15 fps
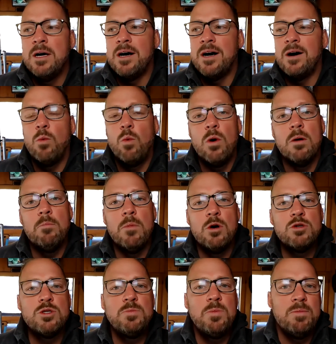What
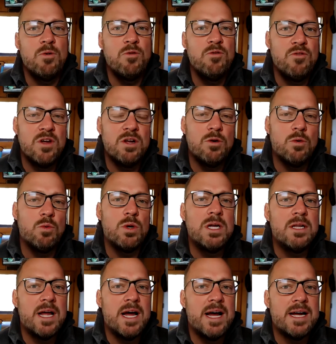most people fail to
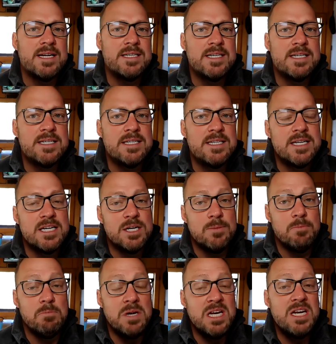realize is that
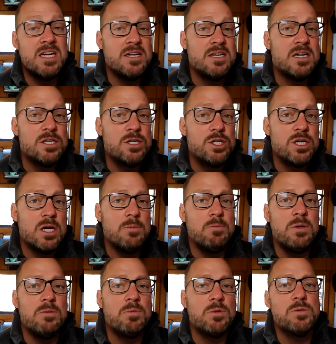media does
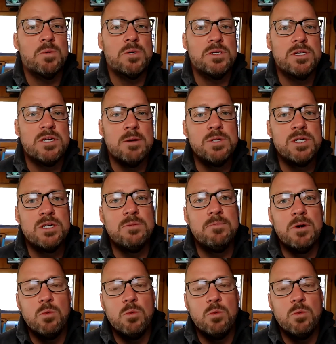shape people's perception,